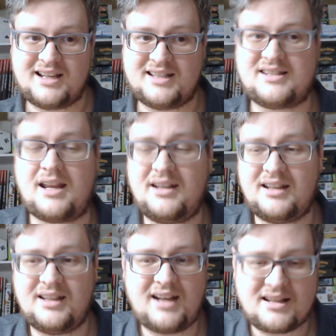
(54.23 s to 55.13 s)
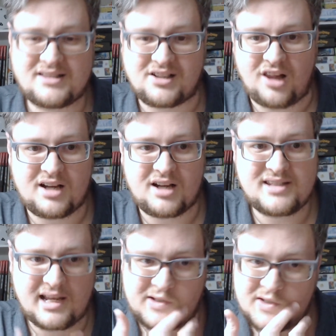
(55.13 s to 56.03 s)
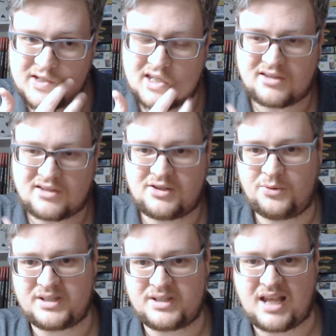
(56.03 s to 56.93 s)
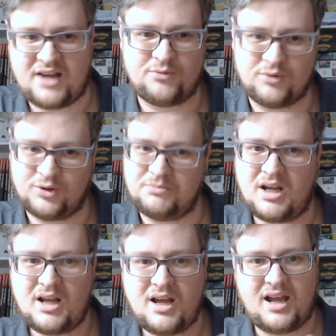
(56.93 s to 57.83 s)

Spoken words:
Instead, it adds clock cycles to its headroom.